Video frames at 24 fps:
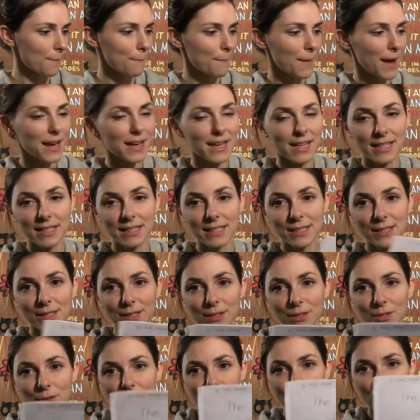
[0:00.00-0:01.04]
My niece
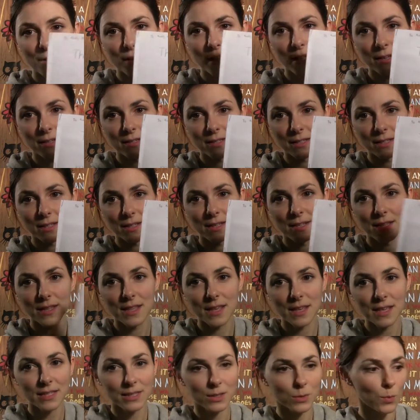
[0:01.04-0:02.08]
Lauren did
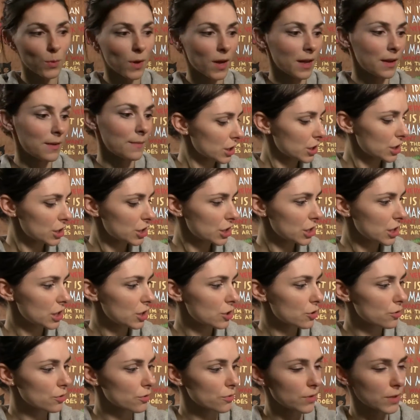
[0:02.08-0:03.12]
this one. She
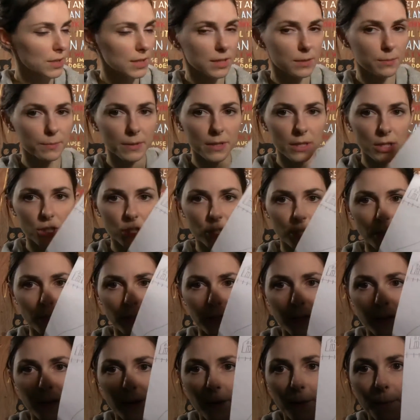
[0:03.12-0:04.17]
drew this picture
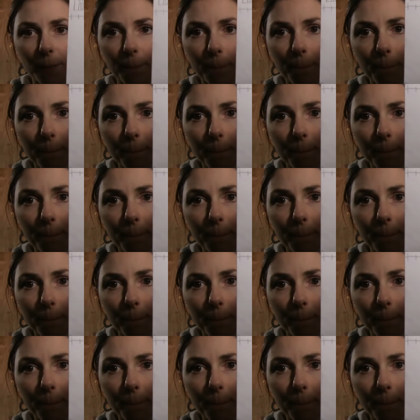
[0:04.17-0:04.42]
here.